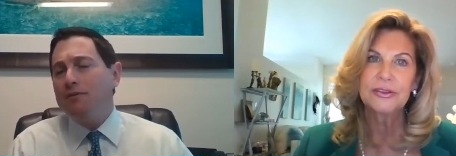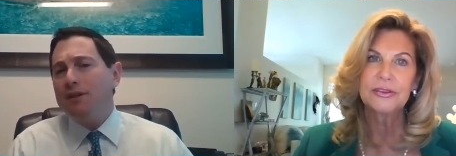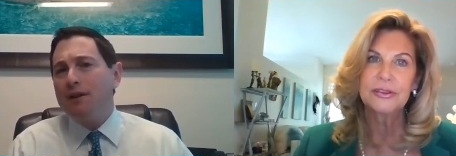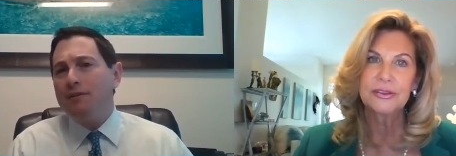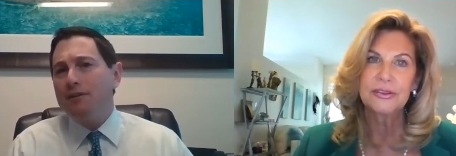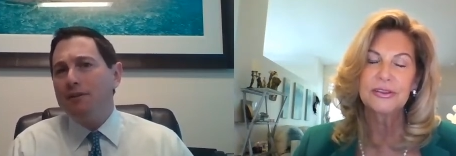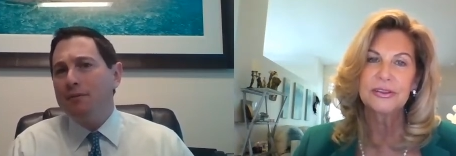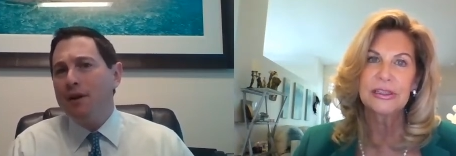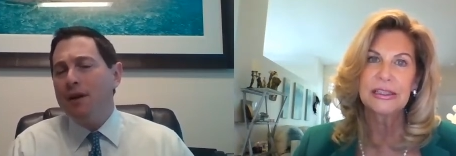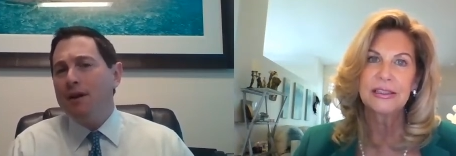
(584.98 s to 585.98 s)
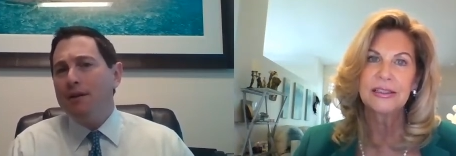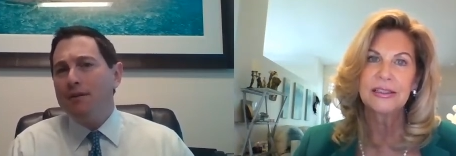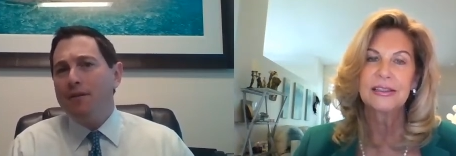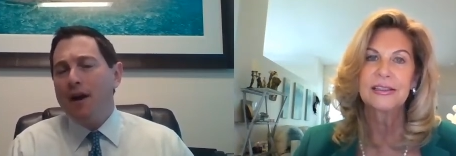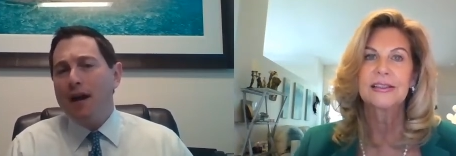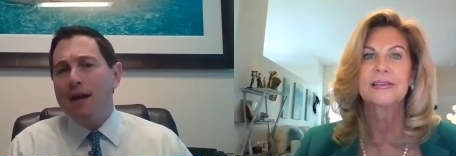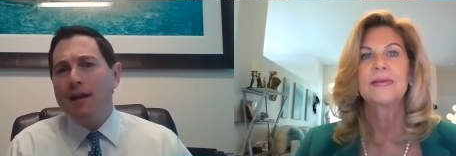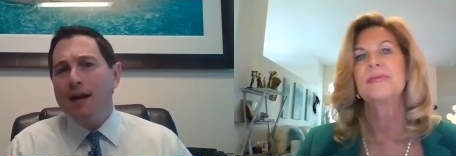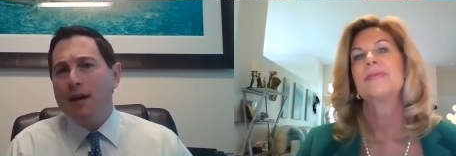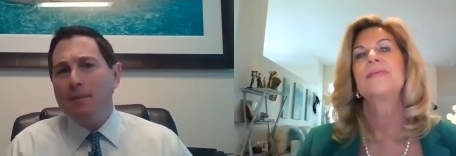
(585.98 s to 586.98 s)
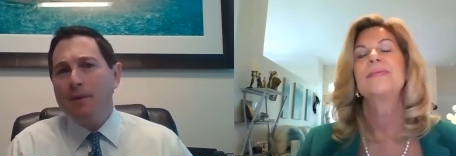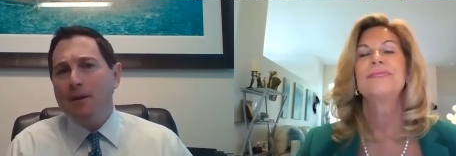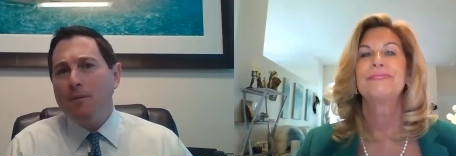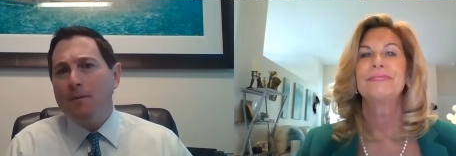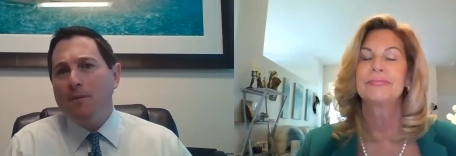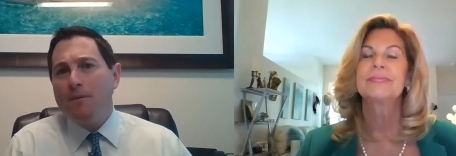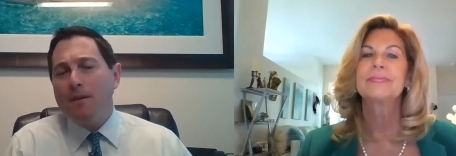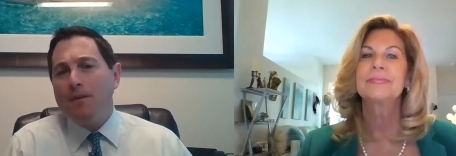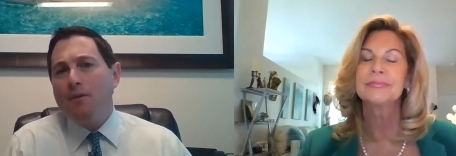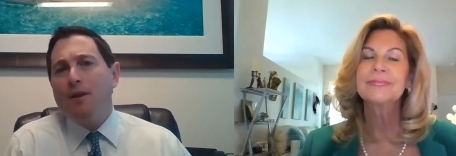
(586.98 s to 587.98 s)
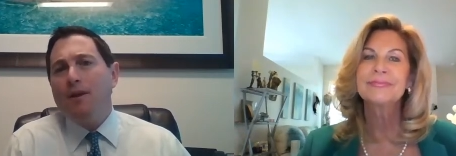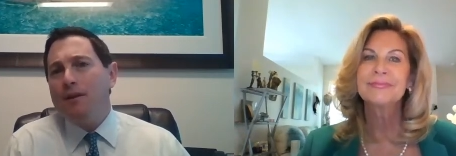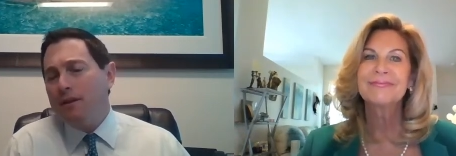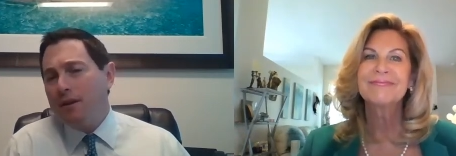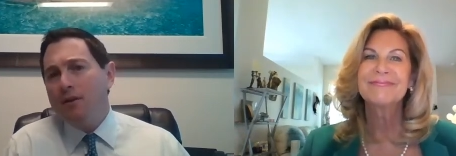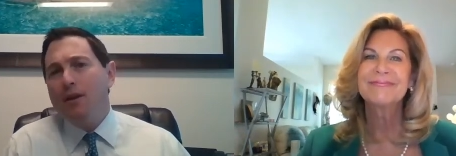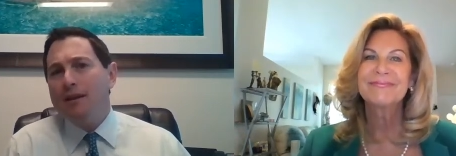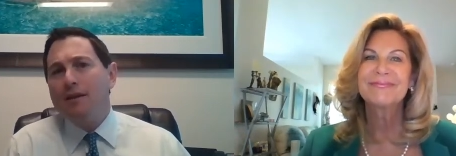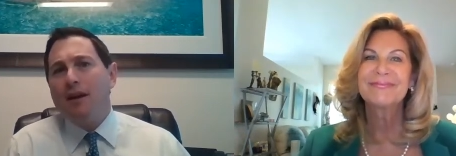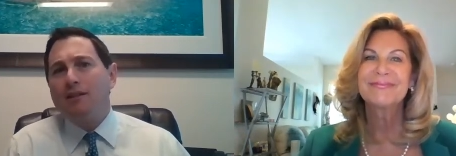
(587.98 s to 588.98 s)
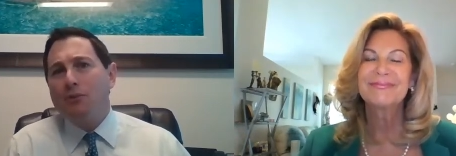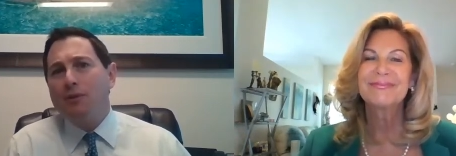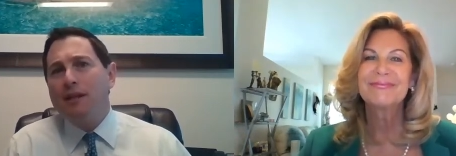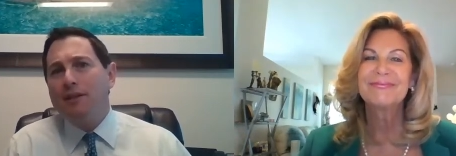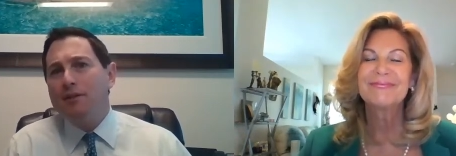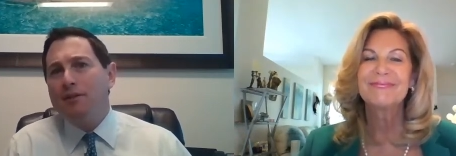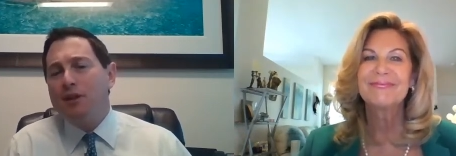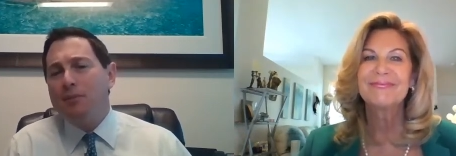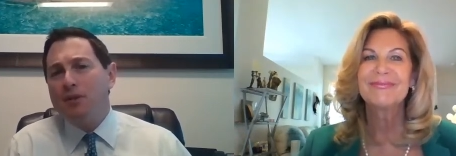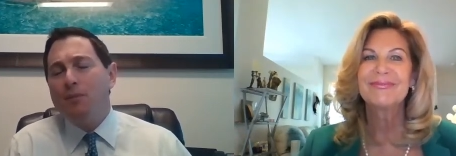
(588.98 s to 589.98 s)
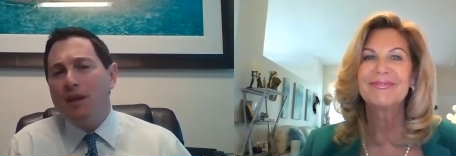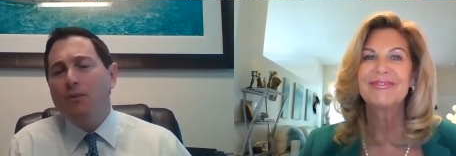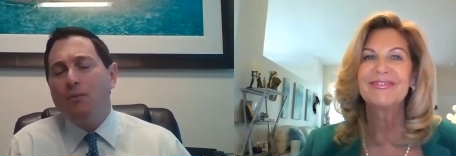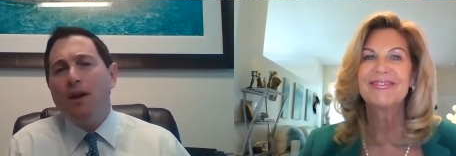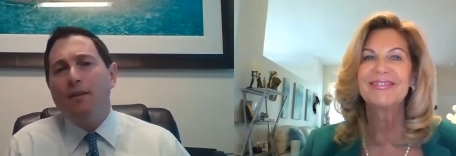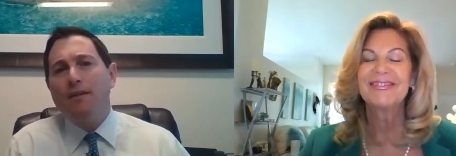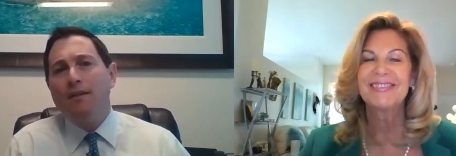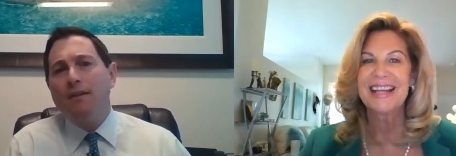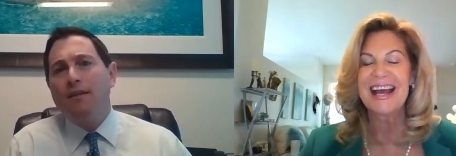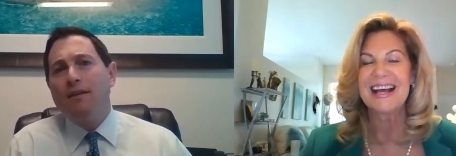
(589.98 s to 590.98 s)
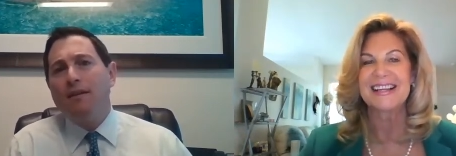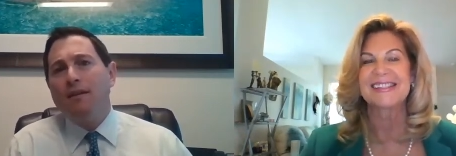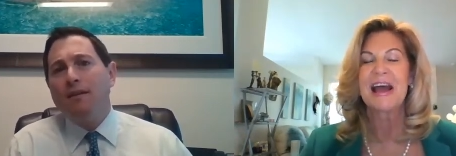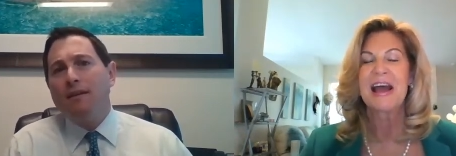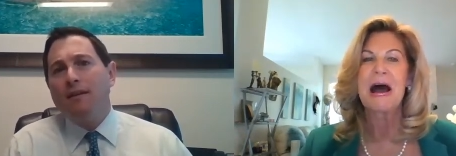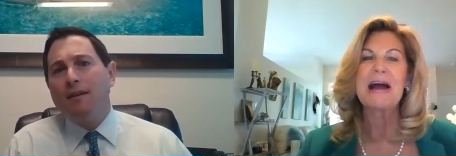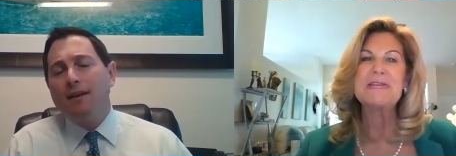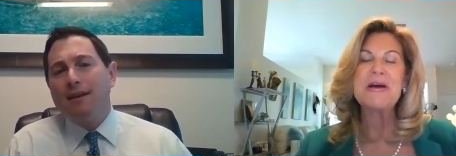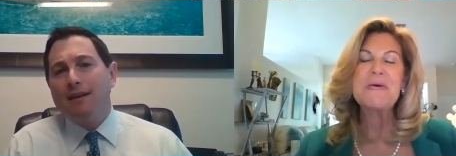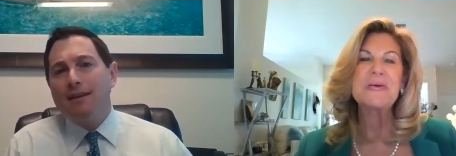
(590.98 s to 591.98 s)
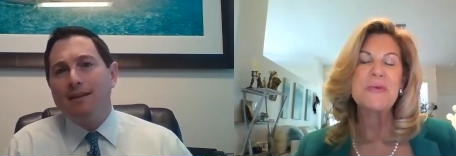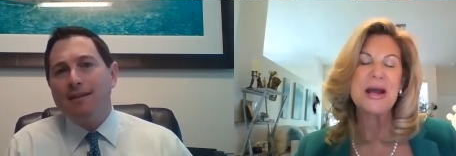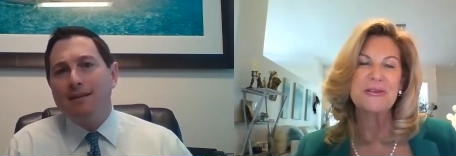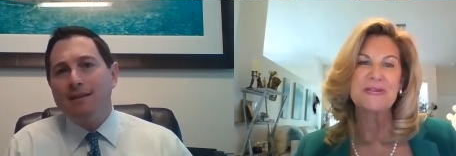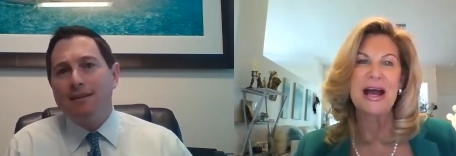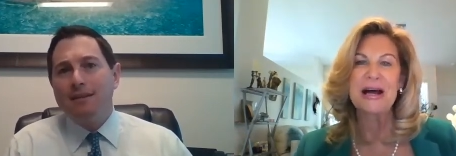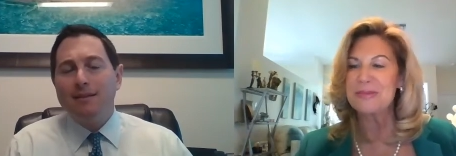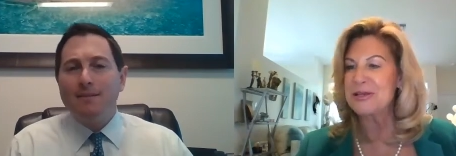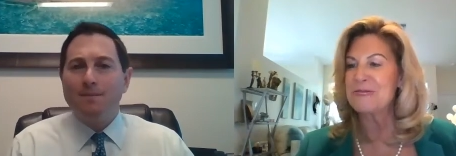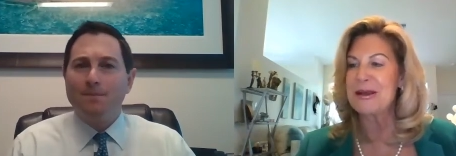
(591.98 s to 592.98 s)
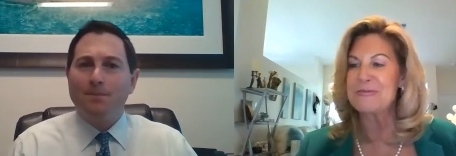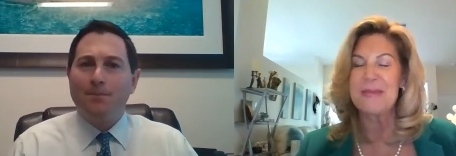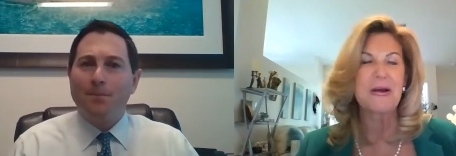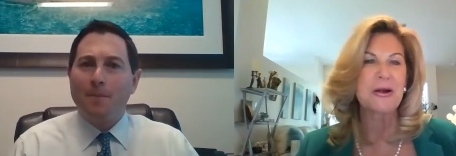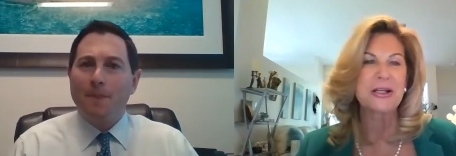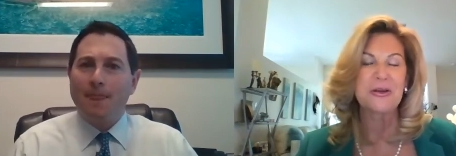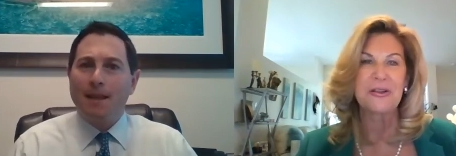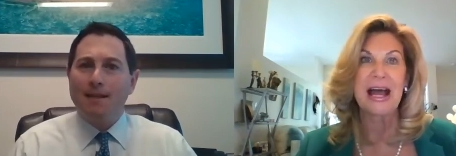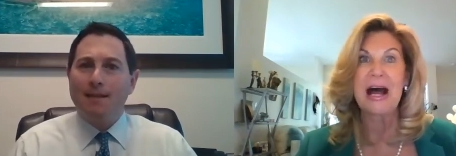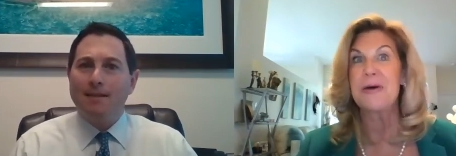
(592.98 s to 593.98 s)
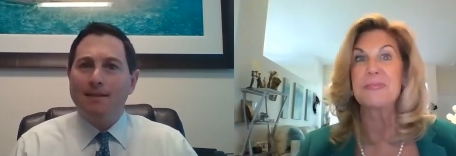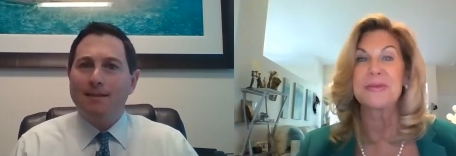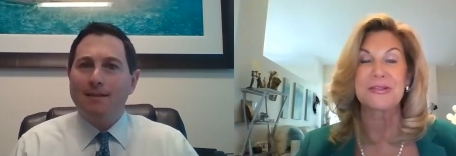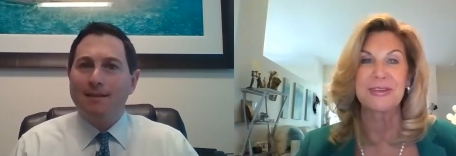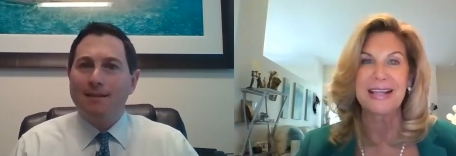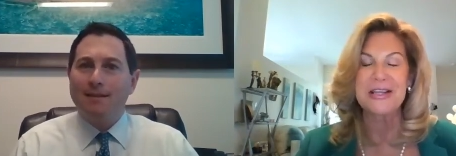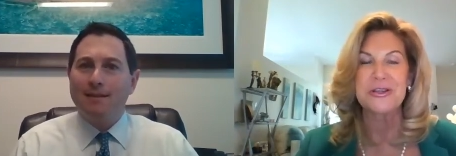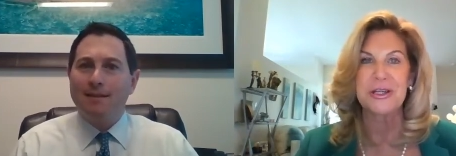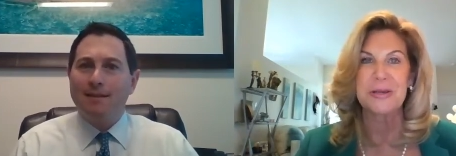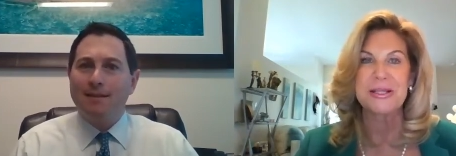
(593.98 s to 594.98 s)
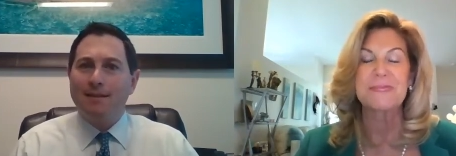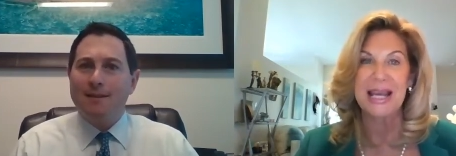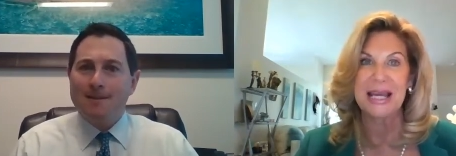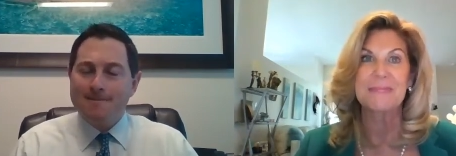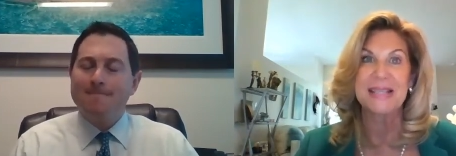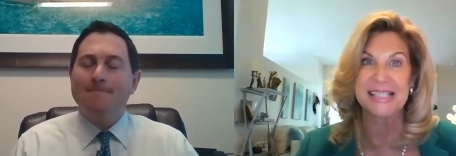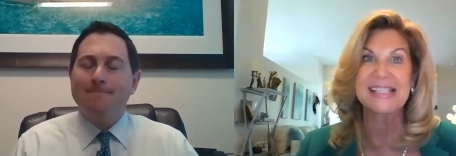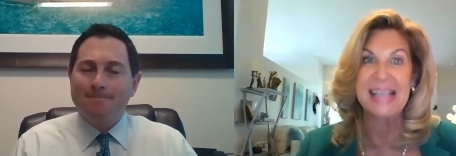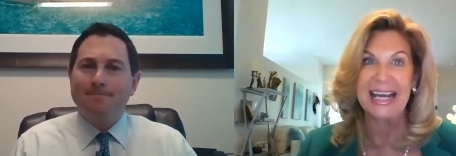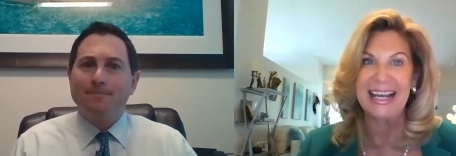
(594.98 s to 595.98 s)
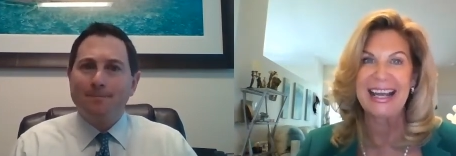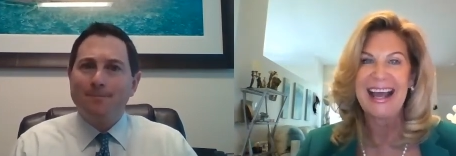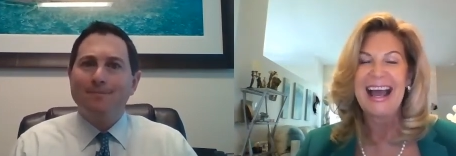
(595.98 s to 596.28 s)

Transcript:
Speaker 1: knows how to define um, you know that they're in you know in a toxic relationship to begin with.
Speaker 2: Yes. I know one way you found me, you read my article, The Help This Relationship is Making Me Sick.